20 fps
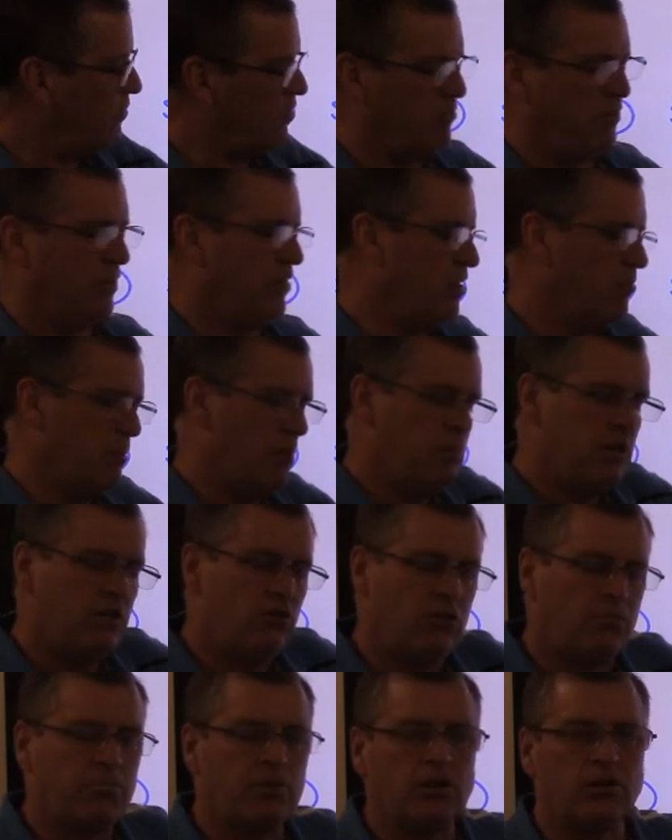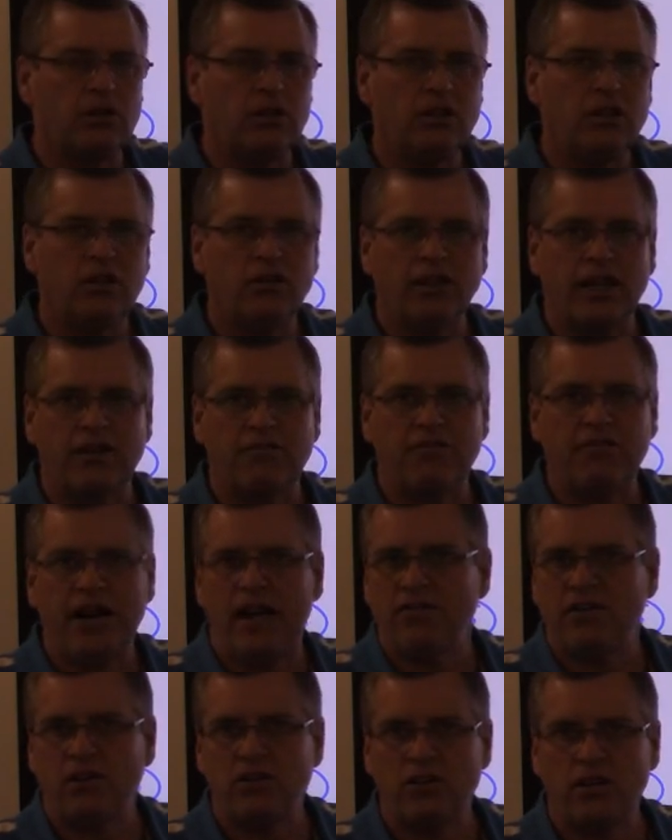or, maybe you do it per year, like
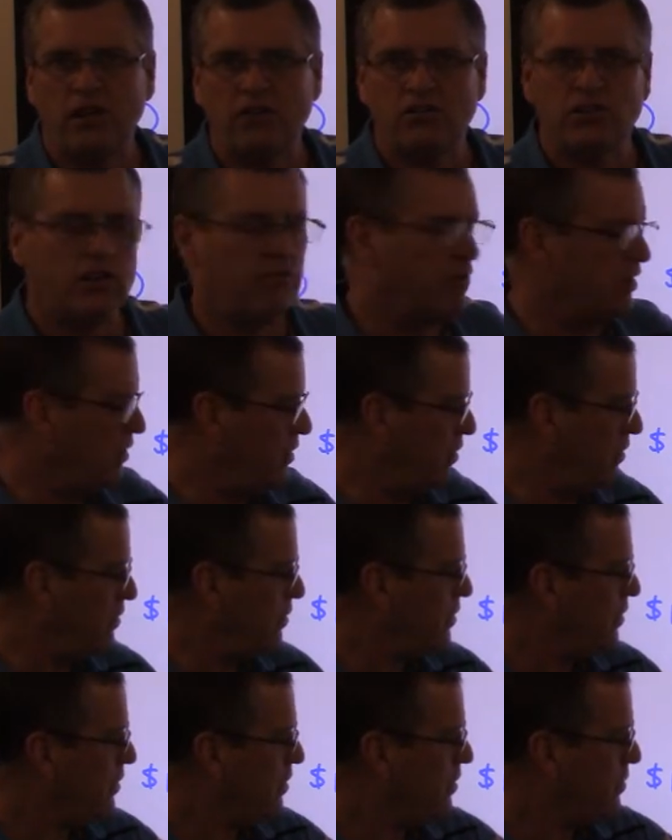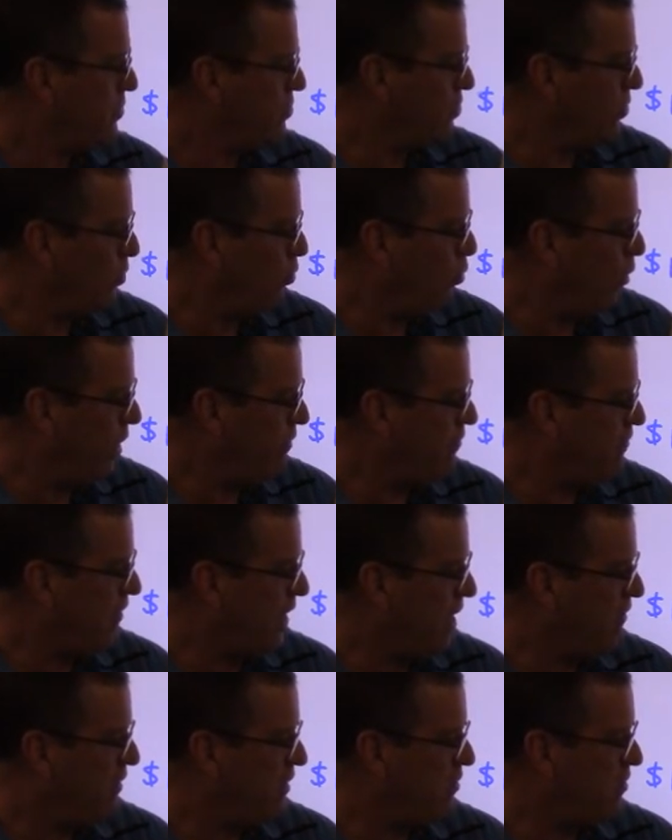$500 every year. So one
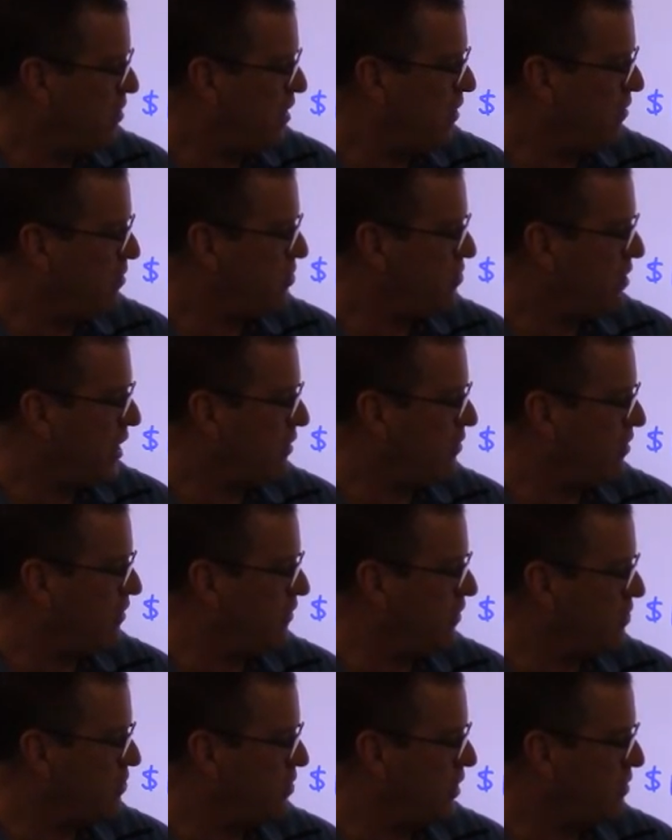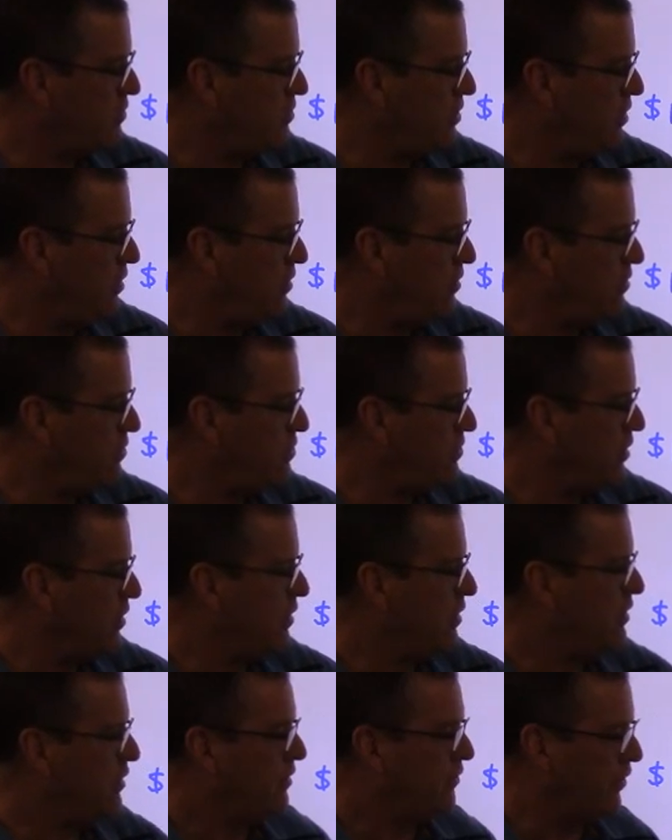$500 sat there for 60 years,
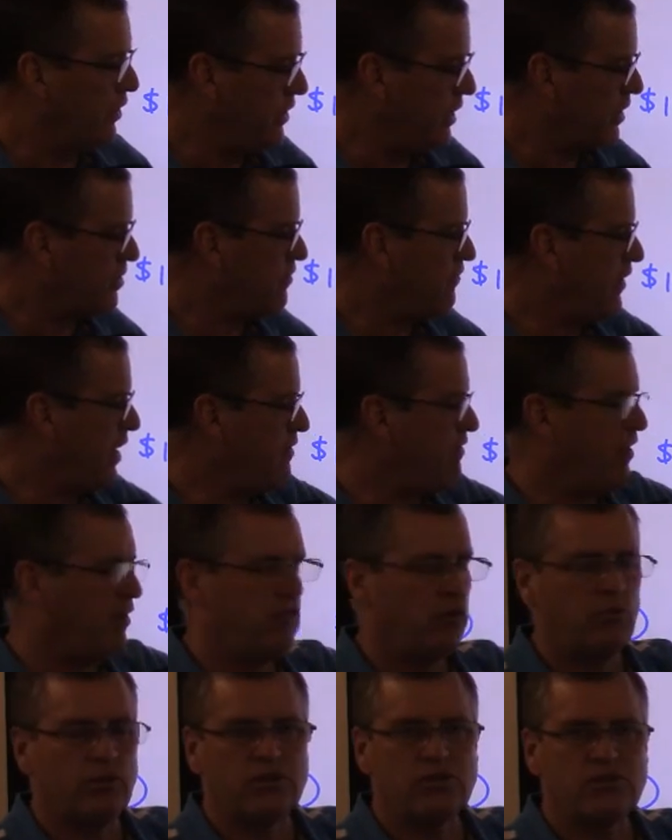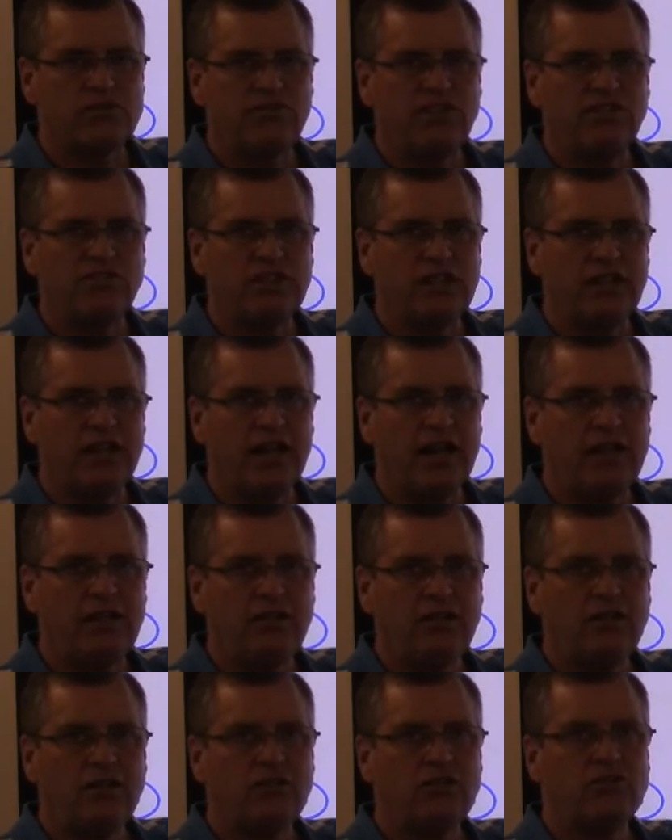the next 500 was 59
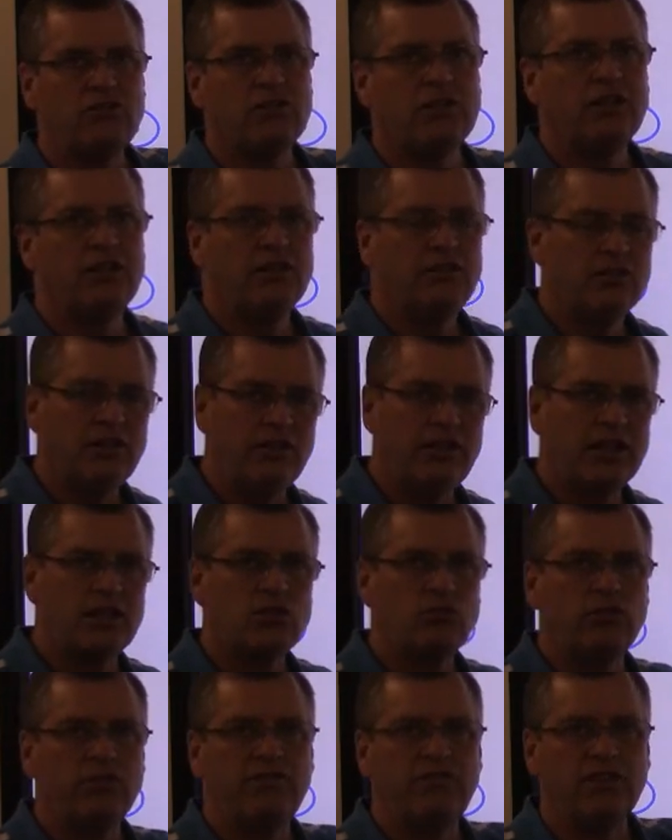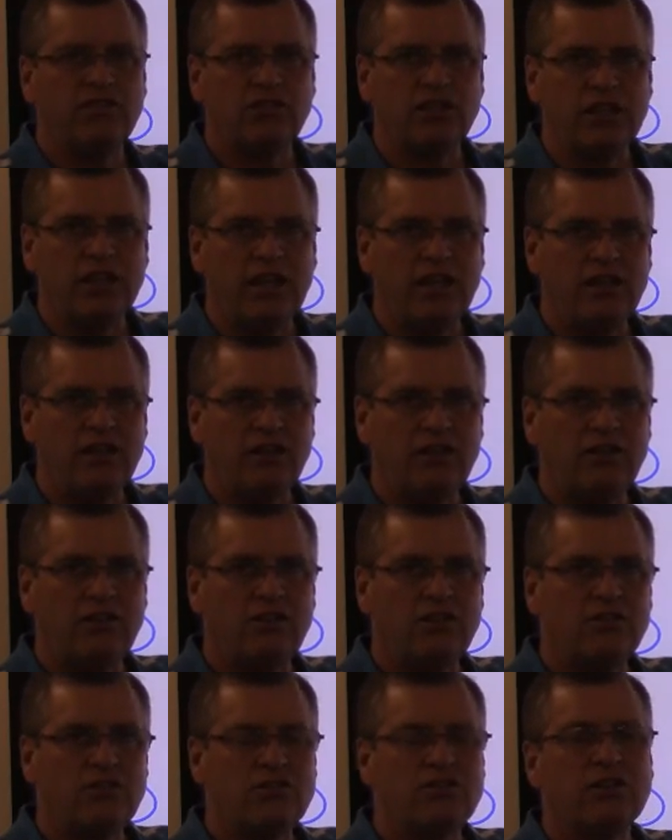years, the next one 58
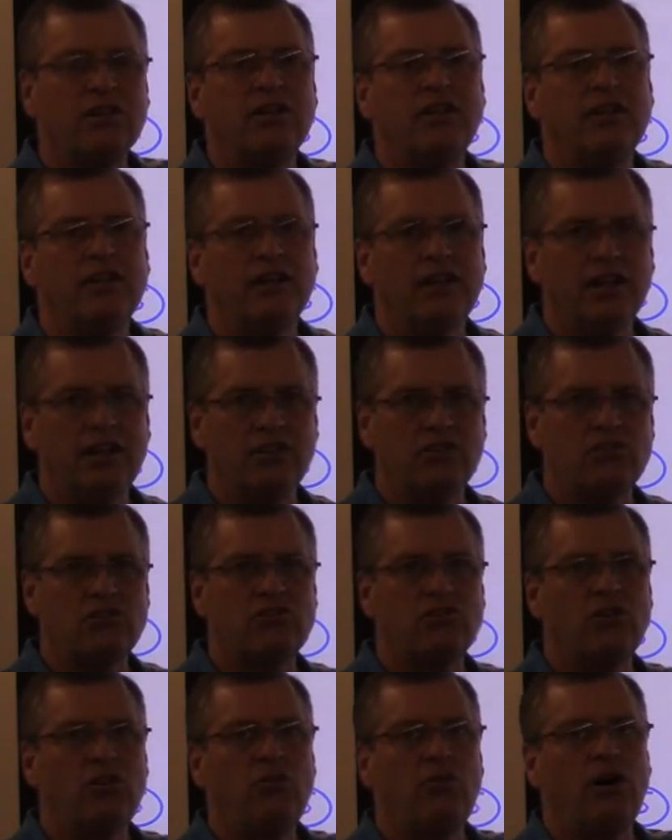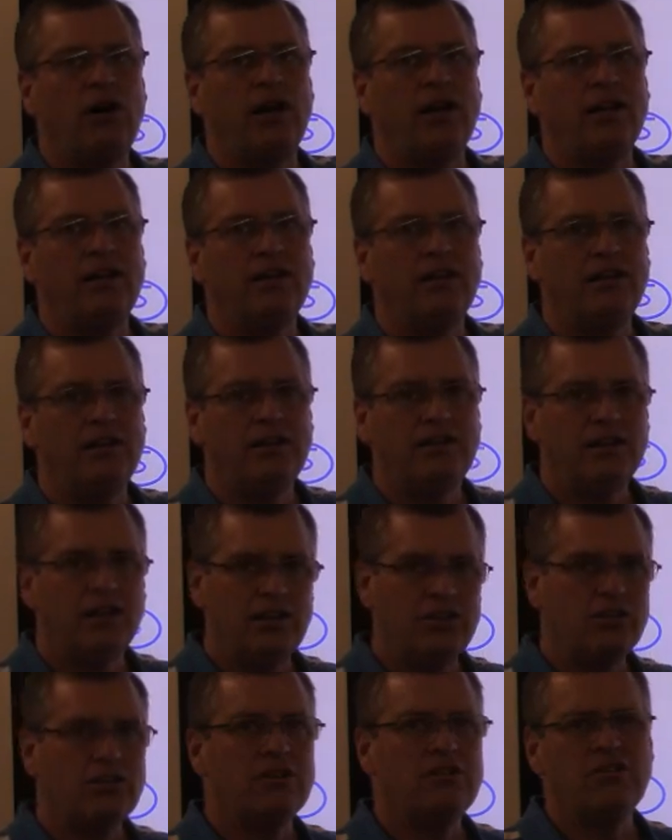years, and so on.
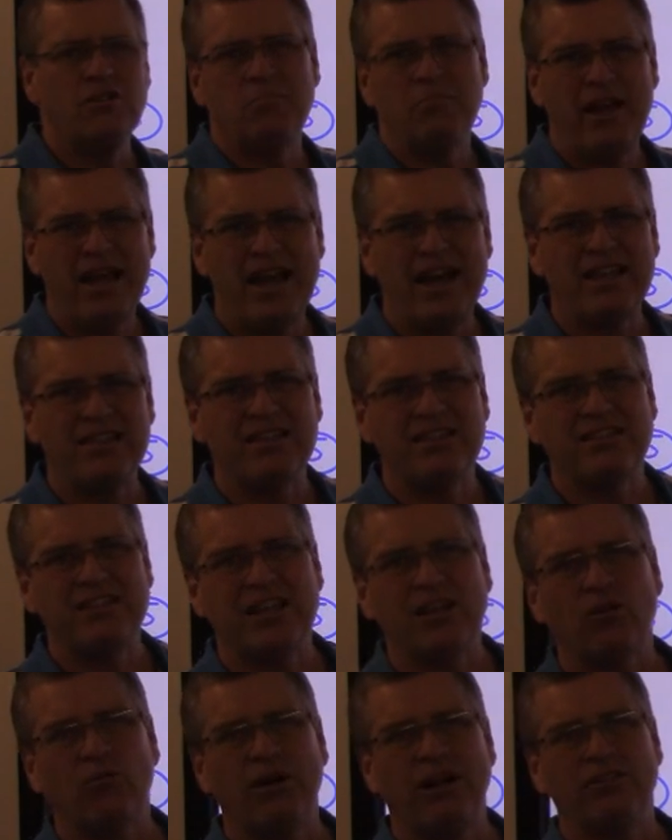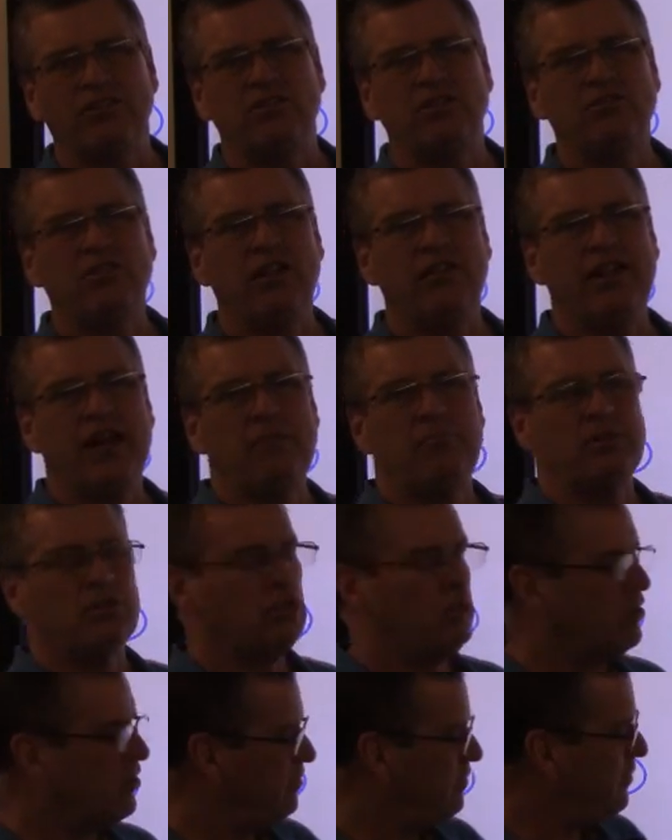And you can do the math, it'd take a while to do all that, but
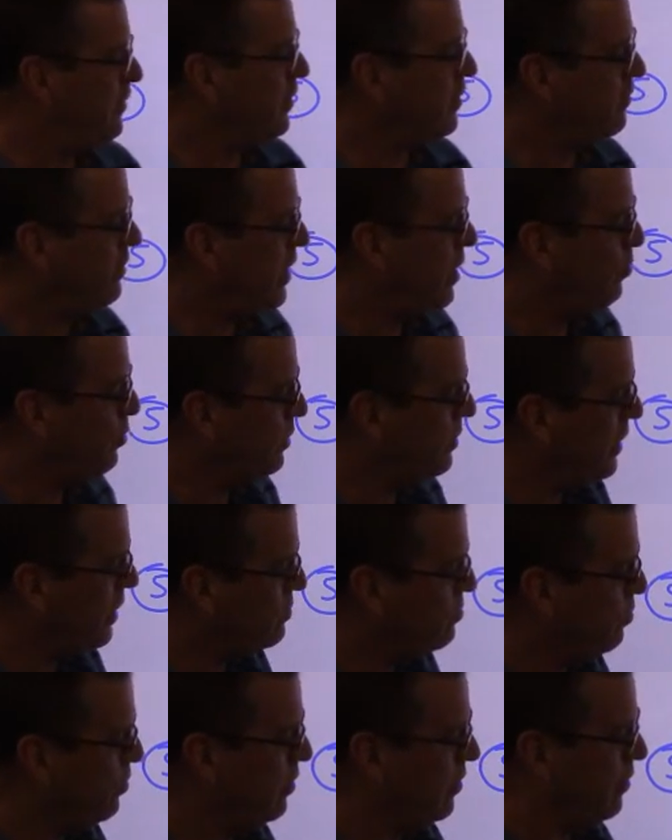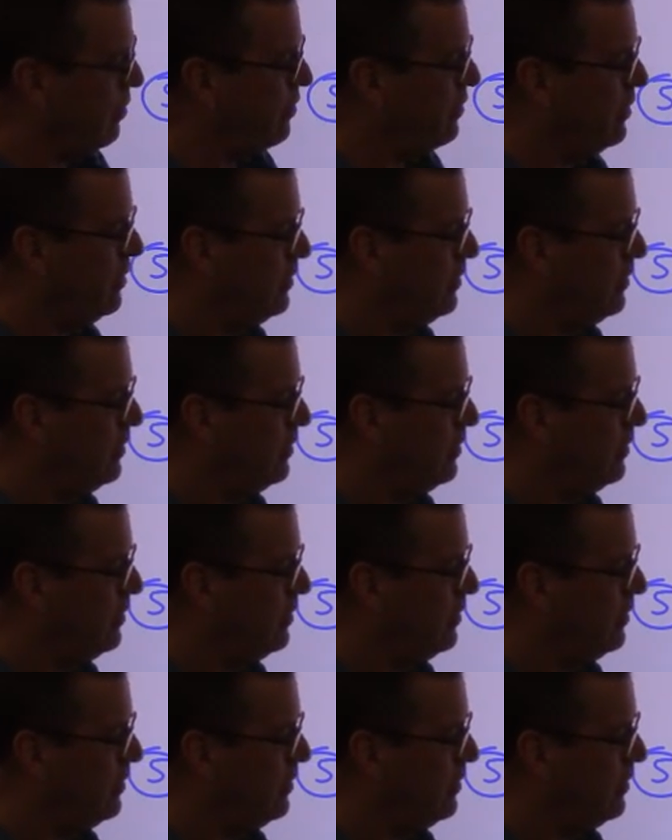you can figure out what that's worth.